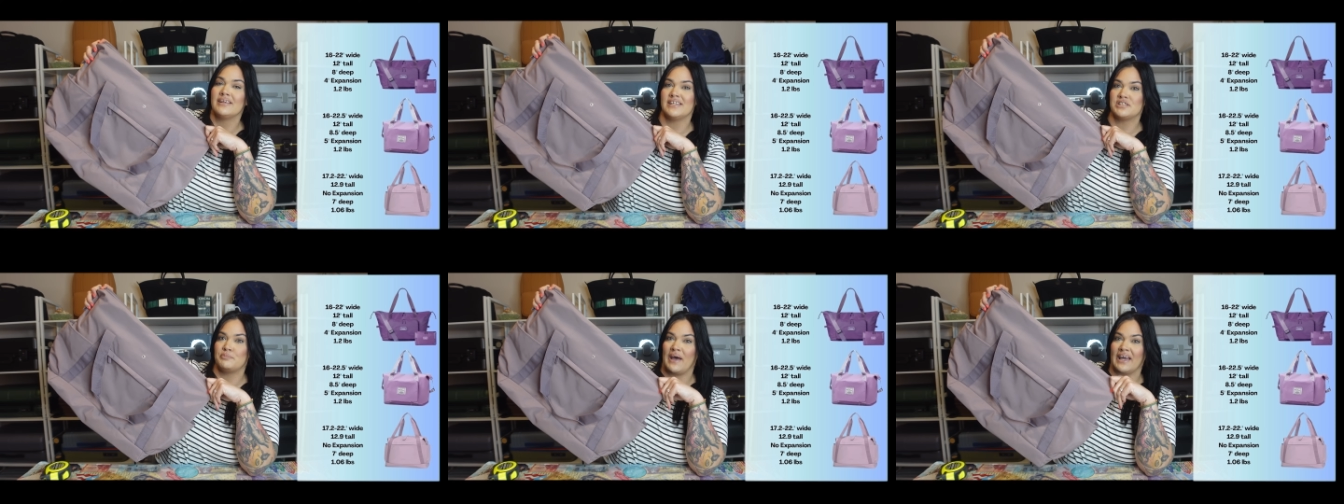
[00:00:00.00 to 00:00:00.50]

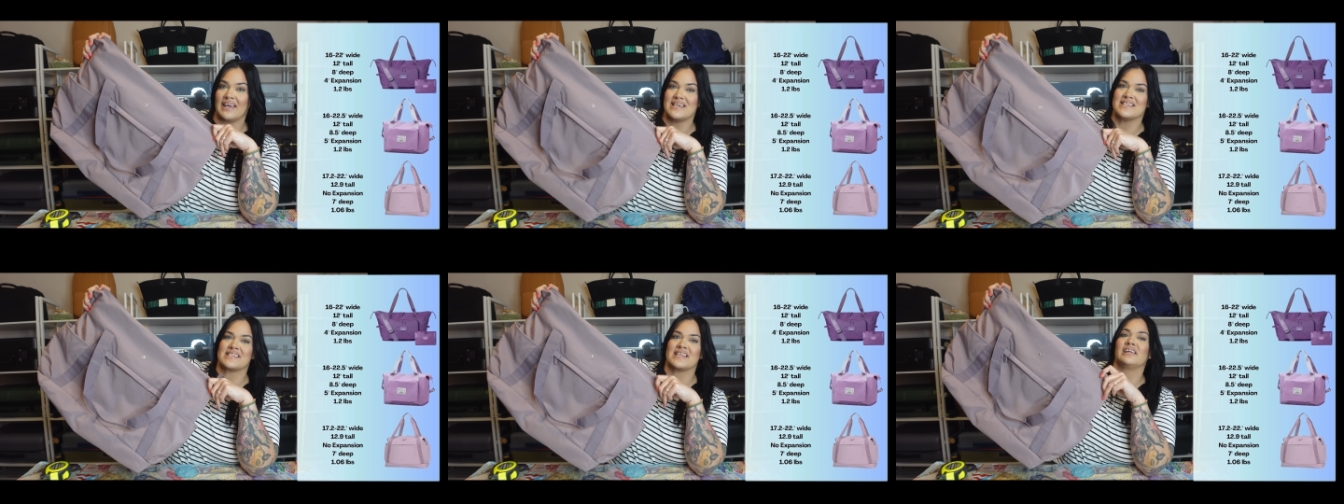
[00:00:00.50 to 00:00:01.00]
This bag
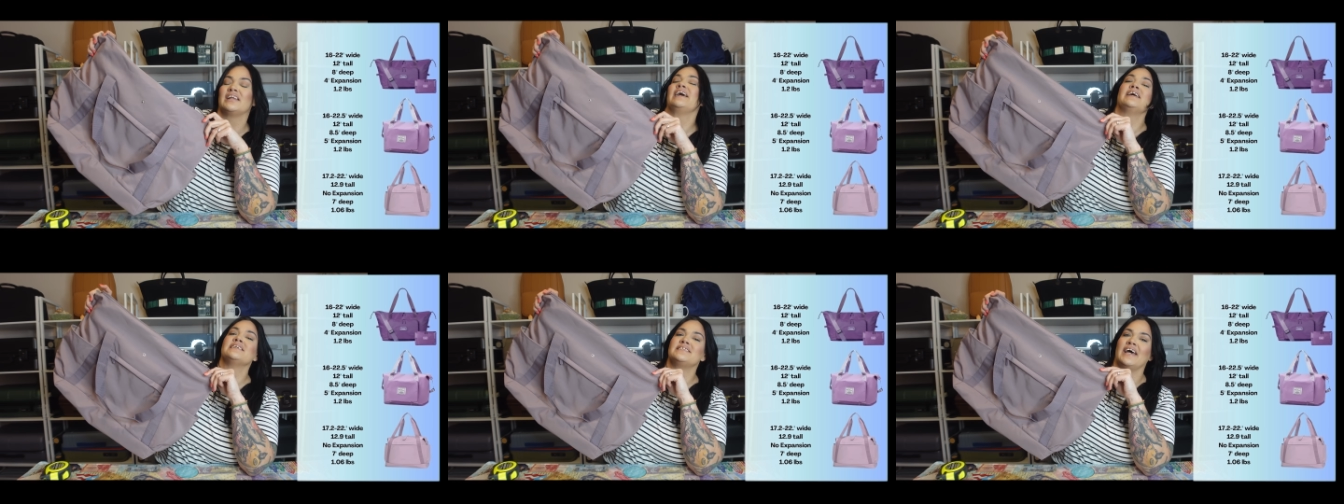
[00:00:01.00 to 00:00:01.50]
is the
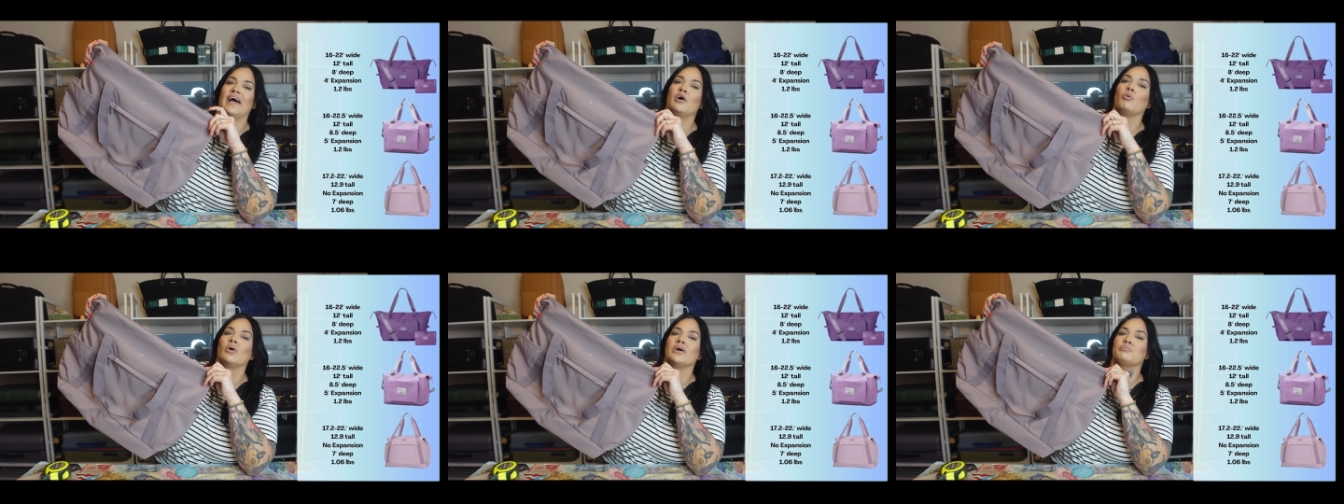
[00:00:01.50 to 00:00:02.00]
lightest at
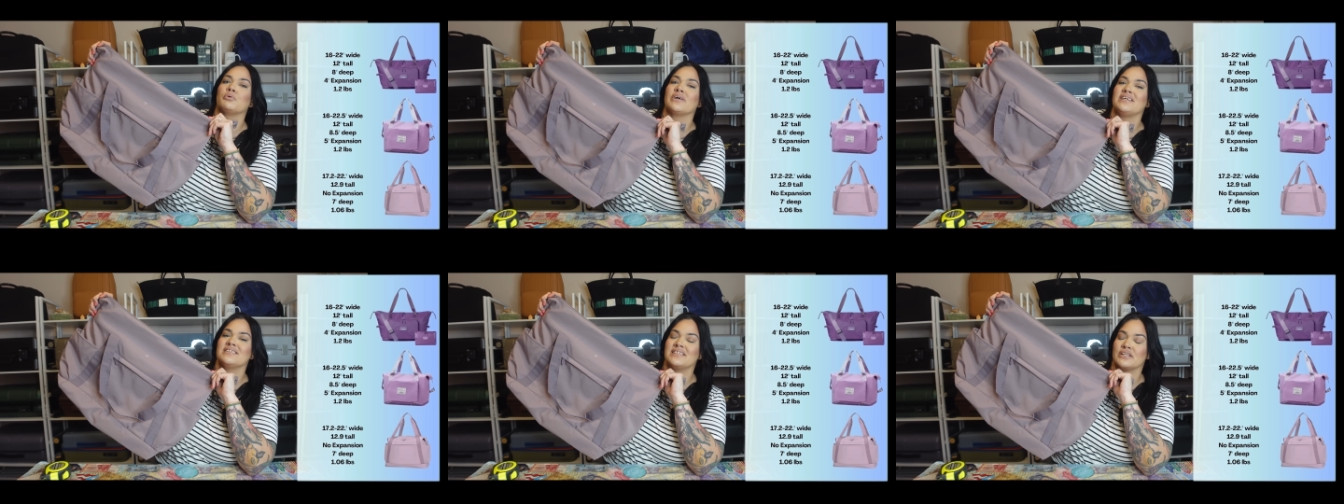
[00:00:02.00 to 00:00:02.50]

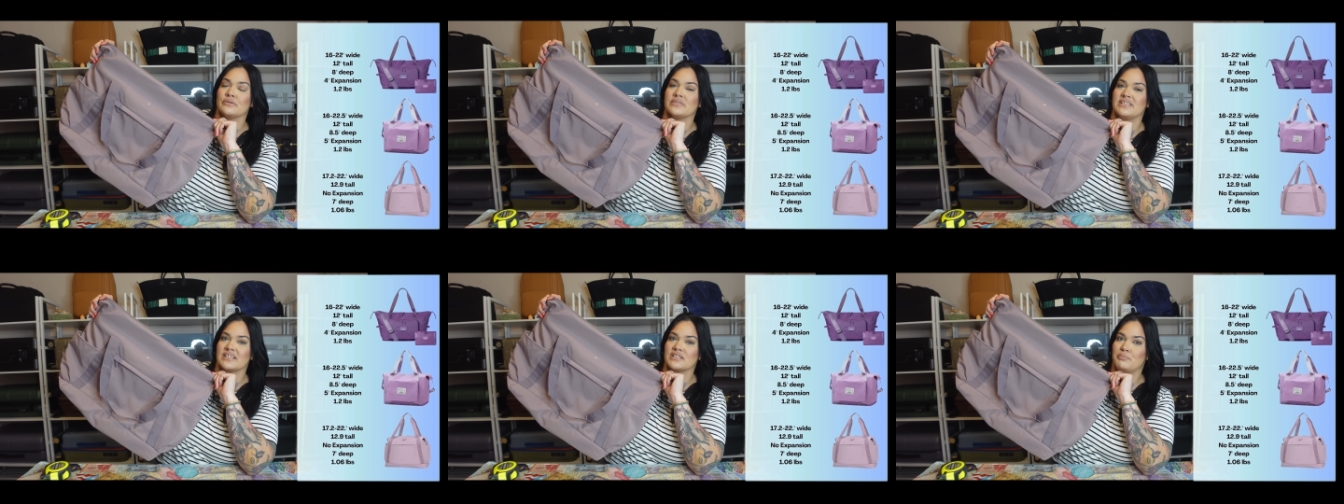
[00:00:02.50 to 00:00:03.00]

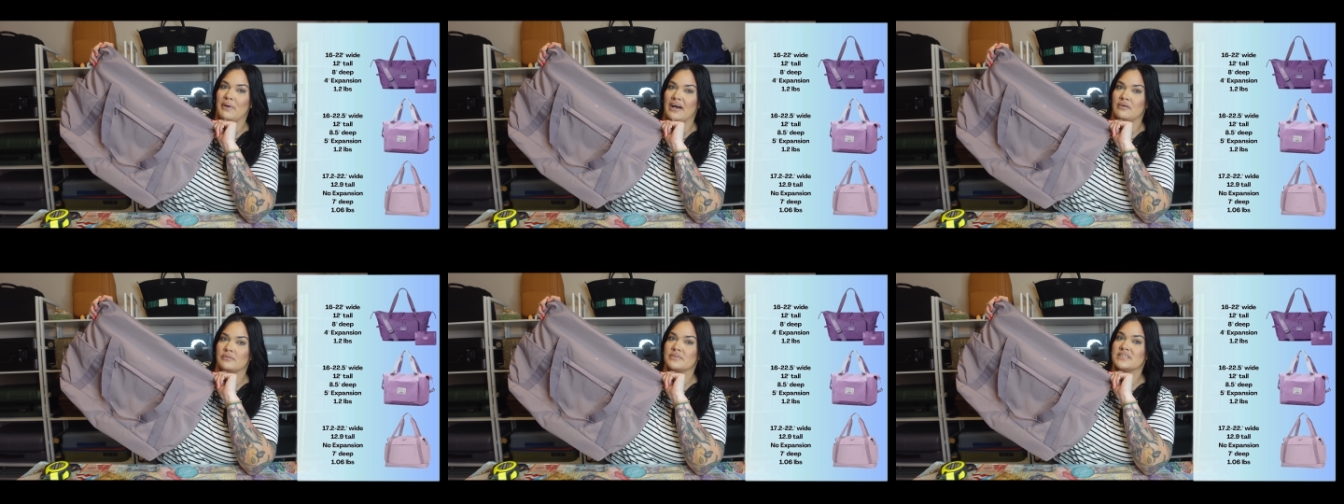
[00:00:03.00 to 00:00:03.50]
1.06
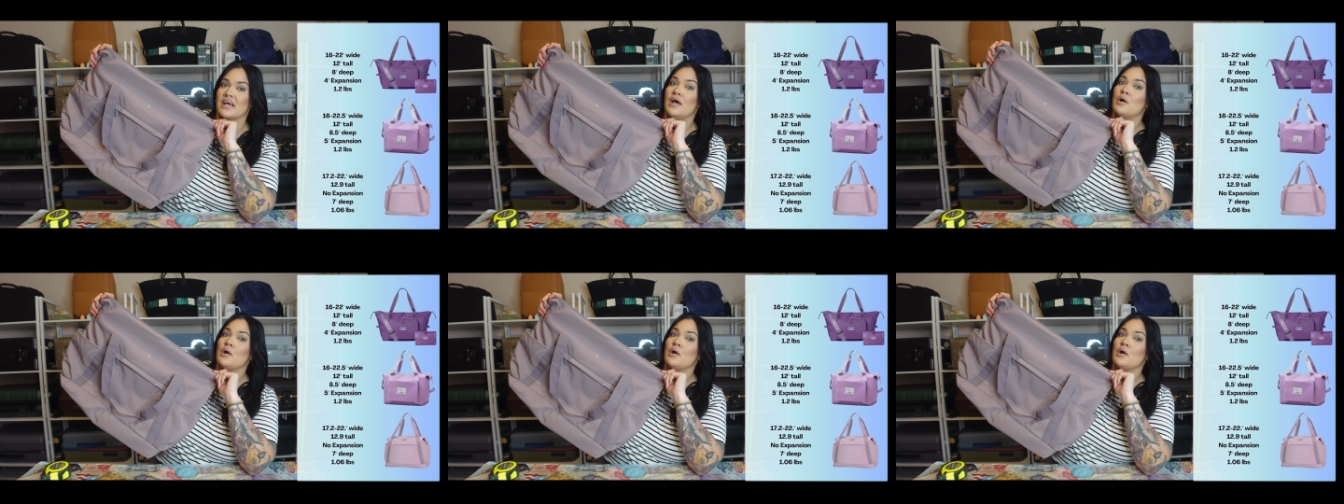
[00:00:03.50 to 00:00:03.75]
pounds,